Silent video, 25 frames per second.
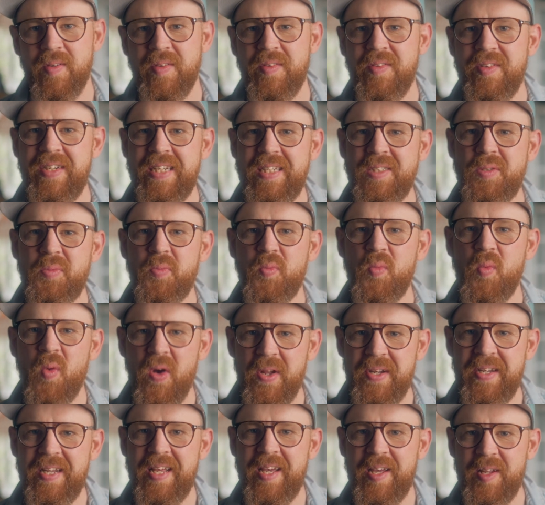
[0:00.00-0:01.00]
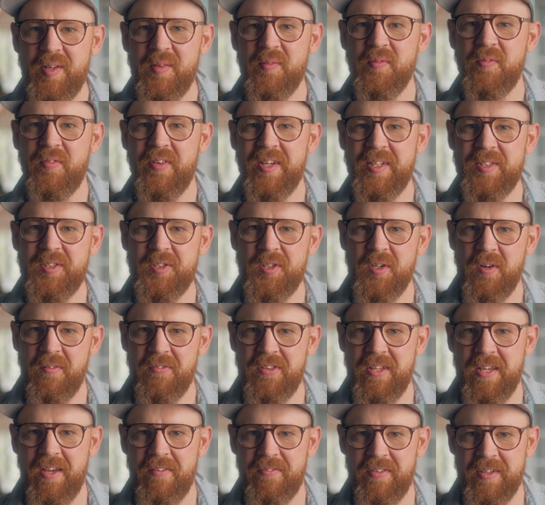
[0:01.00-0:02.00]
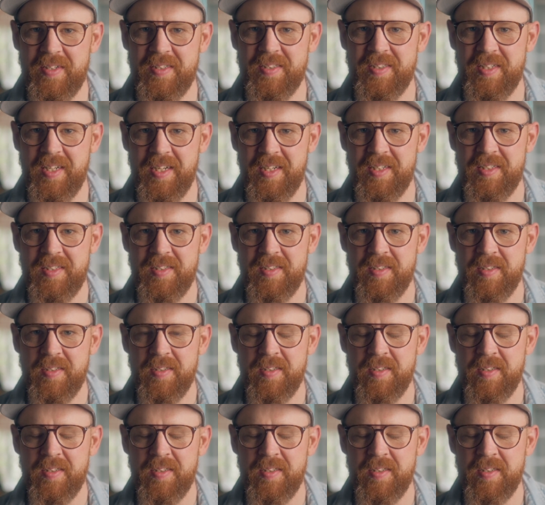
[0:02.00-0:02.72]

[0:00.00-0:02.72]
Well, there is one hidden feature of the Fx6.